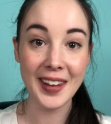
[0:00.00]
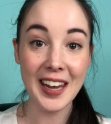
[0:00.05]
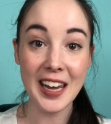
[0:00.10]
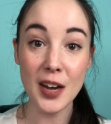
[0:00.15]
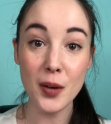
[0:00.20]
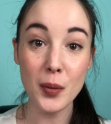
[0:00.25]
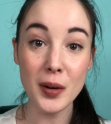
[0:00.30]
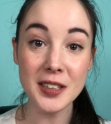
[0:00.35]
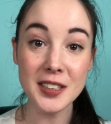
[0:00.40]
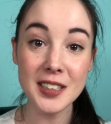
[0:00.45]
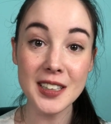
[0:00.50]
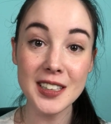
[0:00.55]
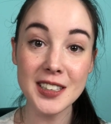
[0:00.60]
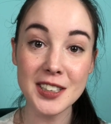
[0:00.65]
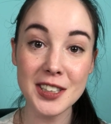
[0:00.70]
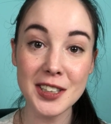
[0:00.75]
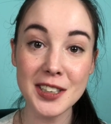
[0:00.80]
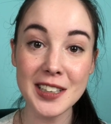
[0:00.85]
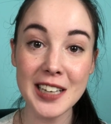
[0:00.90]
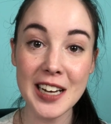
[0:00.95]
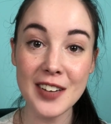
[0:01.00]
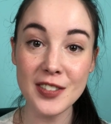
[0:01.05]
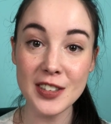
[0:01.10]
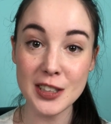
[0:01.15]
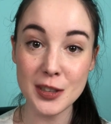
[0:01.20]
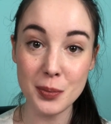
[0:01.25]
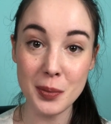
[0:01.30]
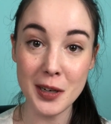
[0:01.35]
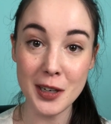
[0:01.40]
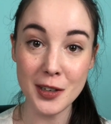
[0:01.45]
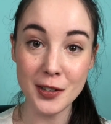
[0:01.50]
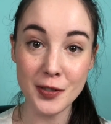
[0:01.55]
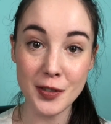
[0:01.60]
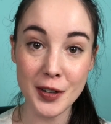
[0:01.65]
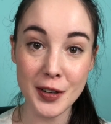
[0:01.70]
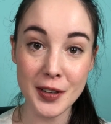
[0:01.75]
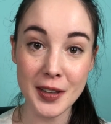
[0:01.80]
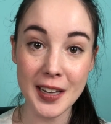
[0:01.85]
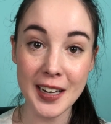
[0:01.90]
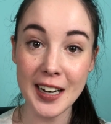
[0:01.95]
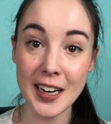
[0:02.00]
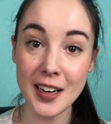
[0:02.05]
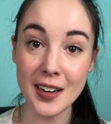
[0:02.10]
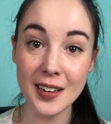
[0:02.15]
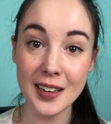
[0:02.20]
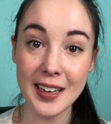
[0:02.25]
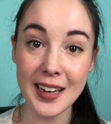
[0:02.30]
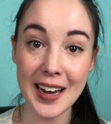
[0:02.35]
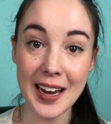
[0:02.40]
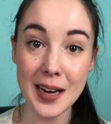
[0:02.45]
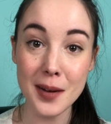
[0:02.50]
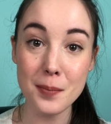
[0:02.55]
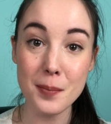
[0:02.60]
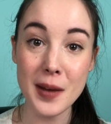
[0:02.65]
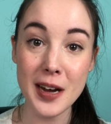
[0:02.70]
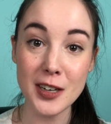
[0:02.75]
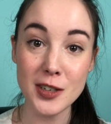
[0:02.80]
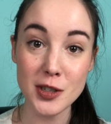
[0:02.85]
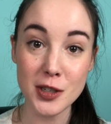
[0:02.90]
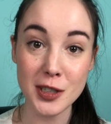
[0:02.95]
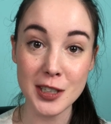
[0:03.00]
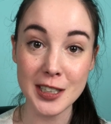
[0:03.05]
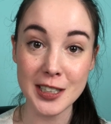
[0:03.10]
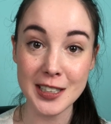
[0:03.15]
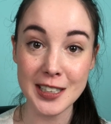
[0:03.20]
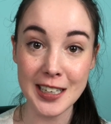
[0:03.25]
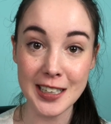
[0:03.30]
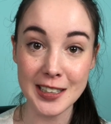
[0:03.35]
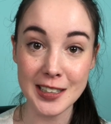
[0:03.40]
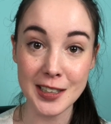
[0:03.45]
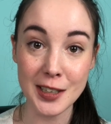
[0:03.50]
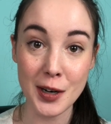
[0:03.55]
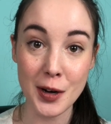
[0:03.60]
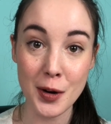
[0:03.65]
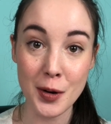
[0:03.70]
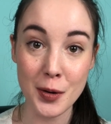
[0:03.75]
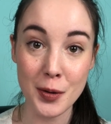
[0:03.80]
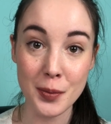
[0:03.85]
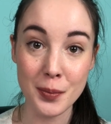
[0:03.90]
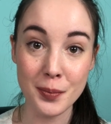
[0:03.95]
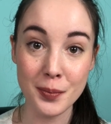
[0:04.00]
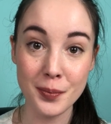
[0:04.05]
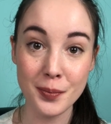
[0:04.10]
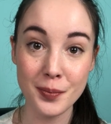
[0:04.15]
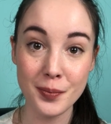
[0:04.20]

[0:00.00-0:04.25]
It wasn't until Life is Beautiful that Italy had major success at home.